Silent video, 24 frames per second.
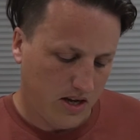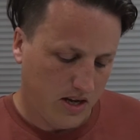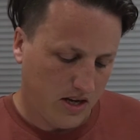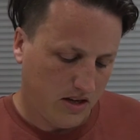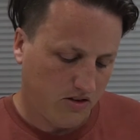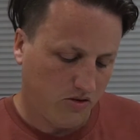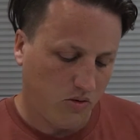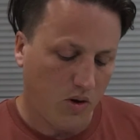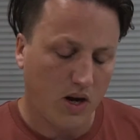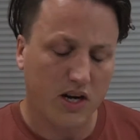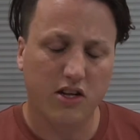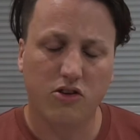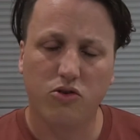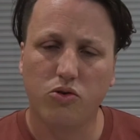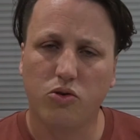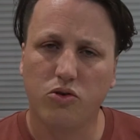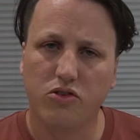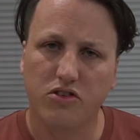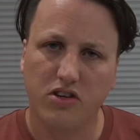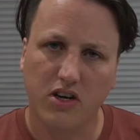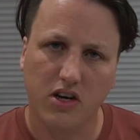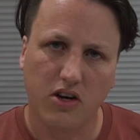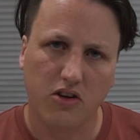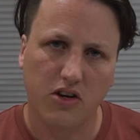It's quite a
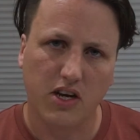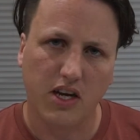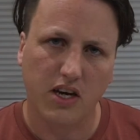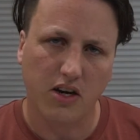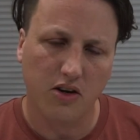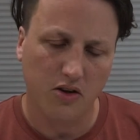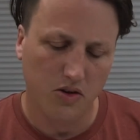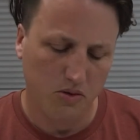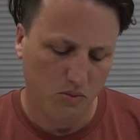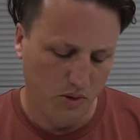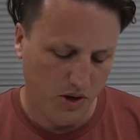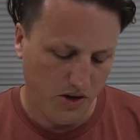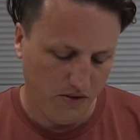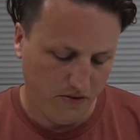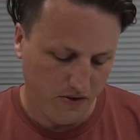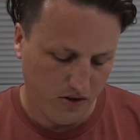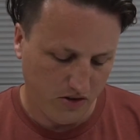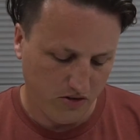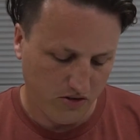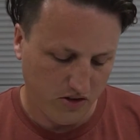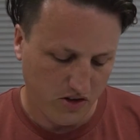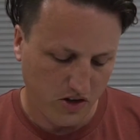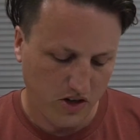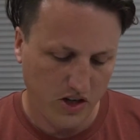daunting looking loom when you
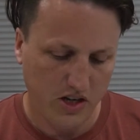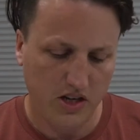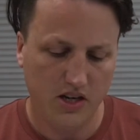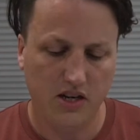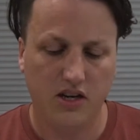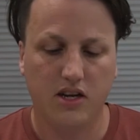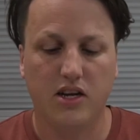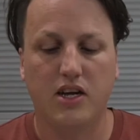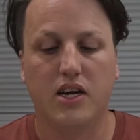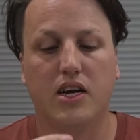first look at it,